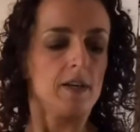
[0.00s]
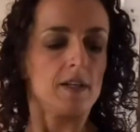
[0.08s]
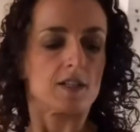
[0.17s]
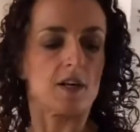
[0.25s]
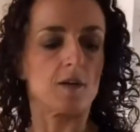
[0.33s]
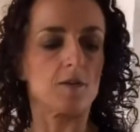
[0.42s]

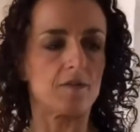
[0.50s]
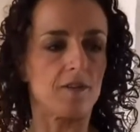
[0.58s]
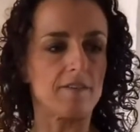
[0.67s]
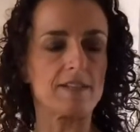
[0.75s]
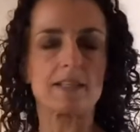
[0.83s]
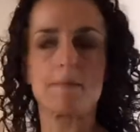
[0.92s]
So
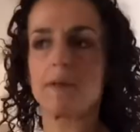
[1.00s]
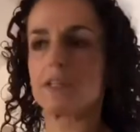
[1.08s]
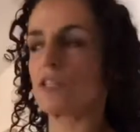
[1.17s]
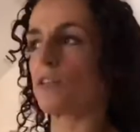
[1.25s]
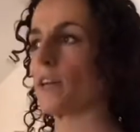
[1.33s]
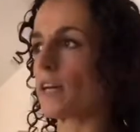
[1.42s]
very similar
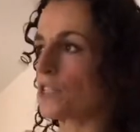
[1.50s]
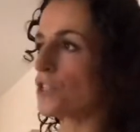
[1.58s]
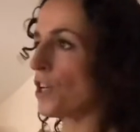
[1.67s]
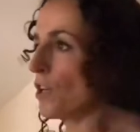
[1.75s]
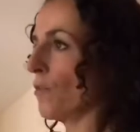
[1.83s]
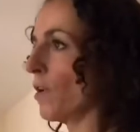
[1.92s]
to the
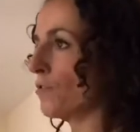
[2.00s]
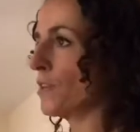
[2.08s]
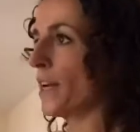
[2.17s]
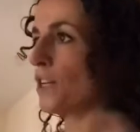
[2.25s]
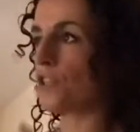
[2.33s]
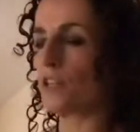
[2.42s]
external
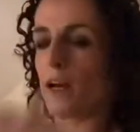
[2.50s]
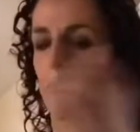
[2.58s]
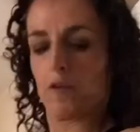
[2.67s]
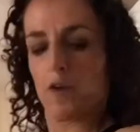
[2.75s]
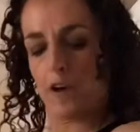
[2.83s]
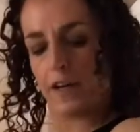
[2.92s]
rotation, now
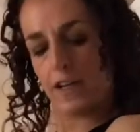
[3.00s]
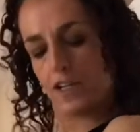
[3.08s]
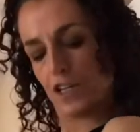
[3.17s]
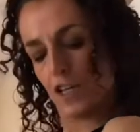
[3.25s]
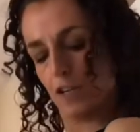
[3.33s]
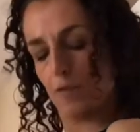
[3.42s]
we've got an internal